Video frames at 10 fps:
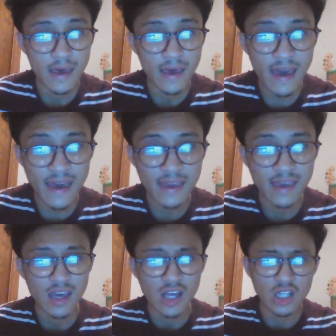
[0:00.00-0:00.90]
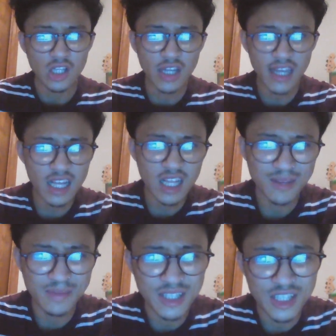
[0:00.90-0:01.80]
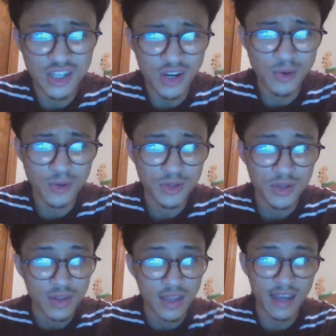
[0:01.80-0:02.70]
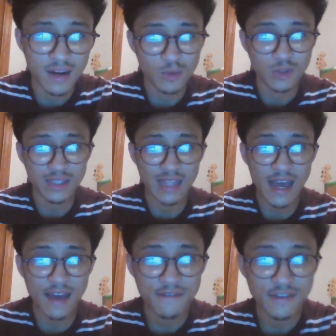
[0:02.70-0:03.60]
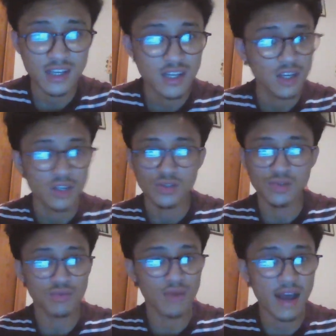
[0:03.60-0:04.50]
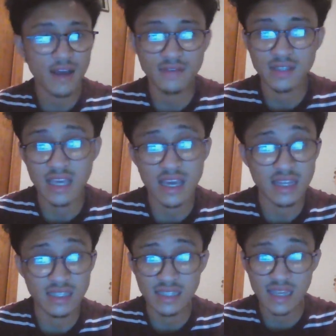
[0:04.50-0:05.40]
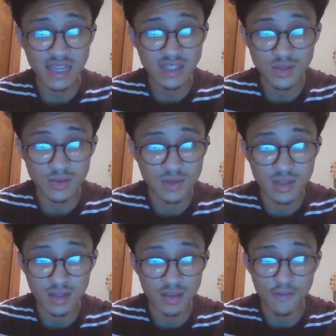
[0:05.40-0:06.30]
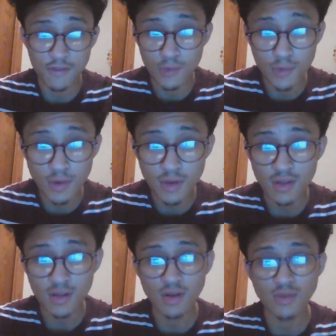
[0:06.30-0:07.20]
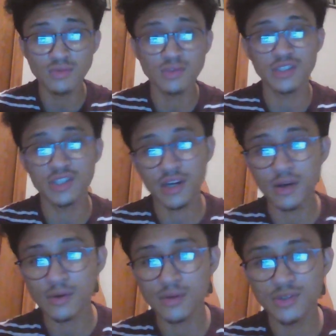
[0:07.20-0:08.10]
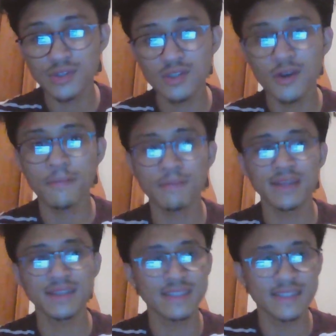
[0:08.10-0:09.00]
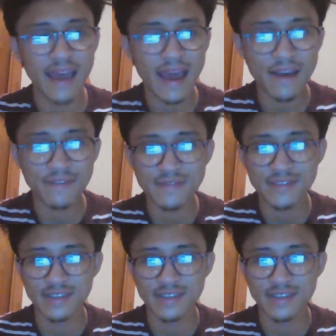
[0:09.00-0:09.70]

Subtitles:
Hey, look at clumsy Gerald, the animals laughed. Giraffes can't dance, you silly fool. Oh, Gerald, don't be daft.